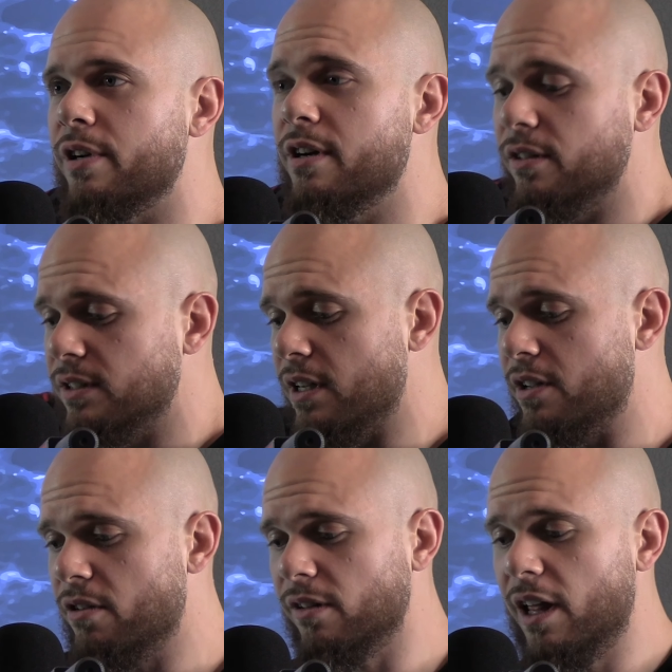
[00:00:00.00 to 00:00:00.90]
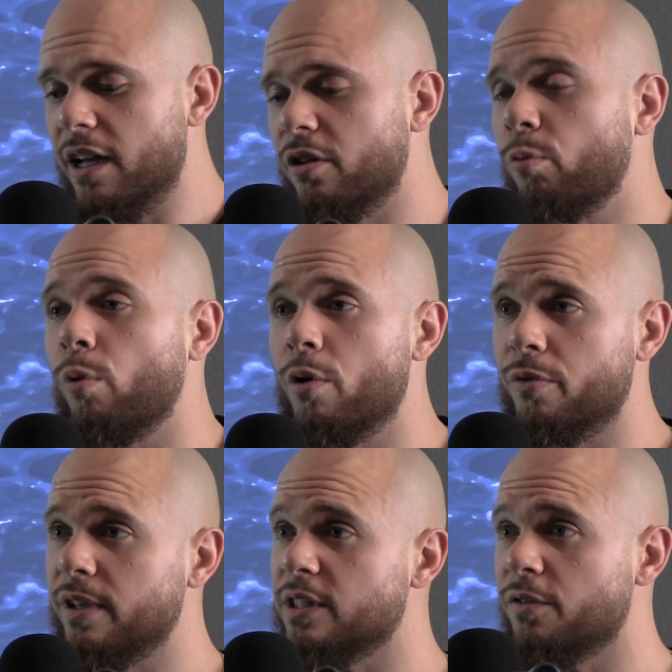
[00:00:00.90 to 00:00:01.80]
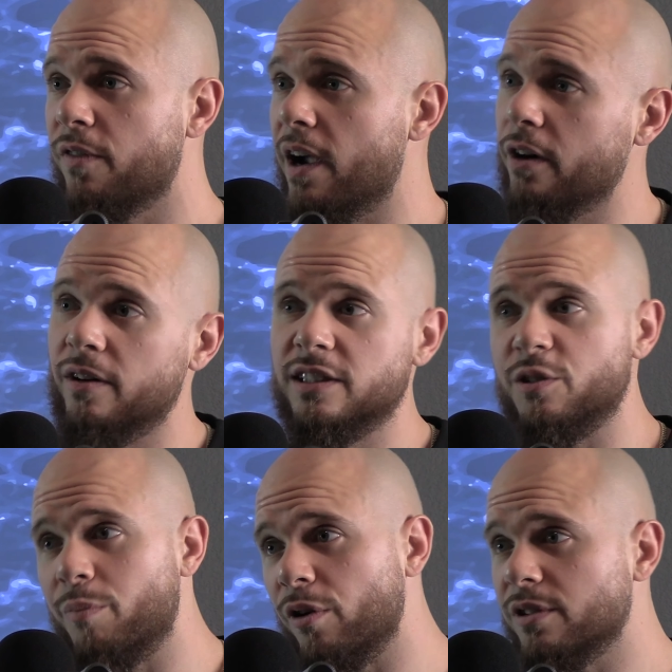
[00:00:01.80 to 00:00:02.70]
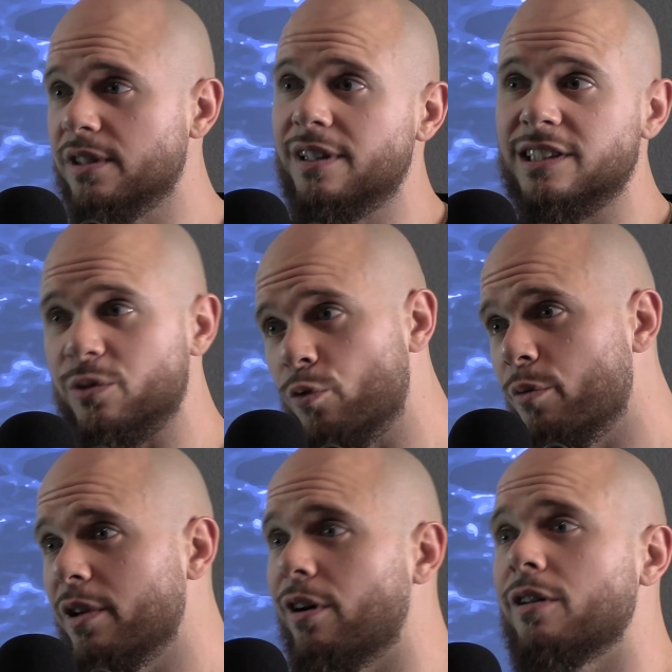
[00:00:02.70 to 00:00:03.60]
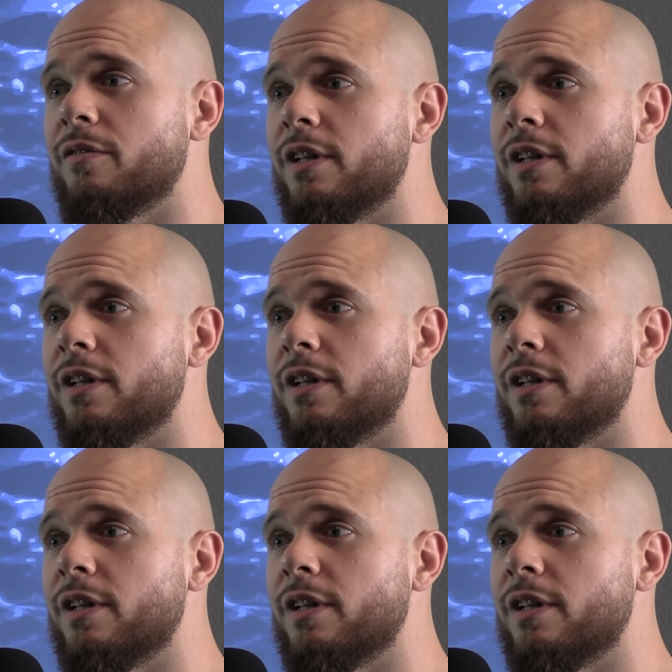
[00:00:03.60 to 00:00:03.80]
years and your like growth as a fighter, as a person, as a woman, all of